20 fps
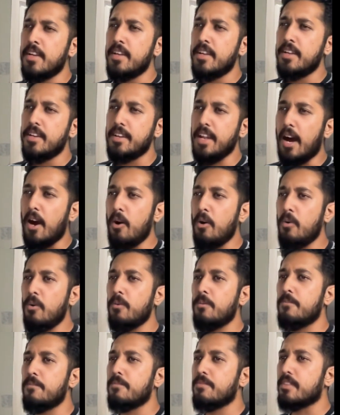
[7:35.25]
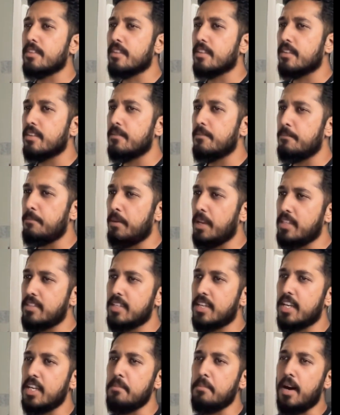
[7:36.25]
Now
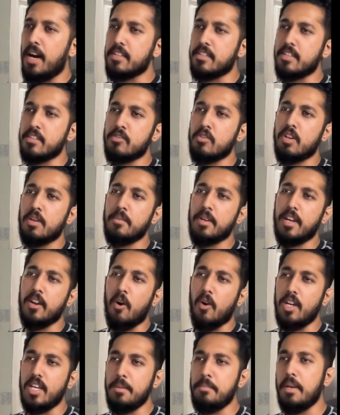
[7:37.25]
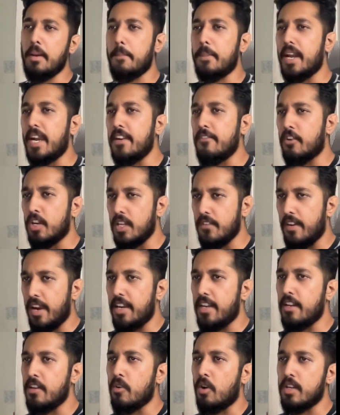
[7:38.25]
basically Master's theorem can only be applied for divide
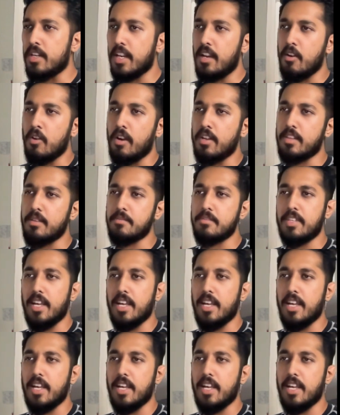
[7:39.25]
and conquer algorithms.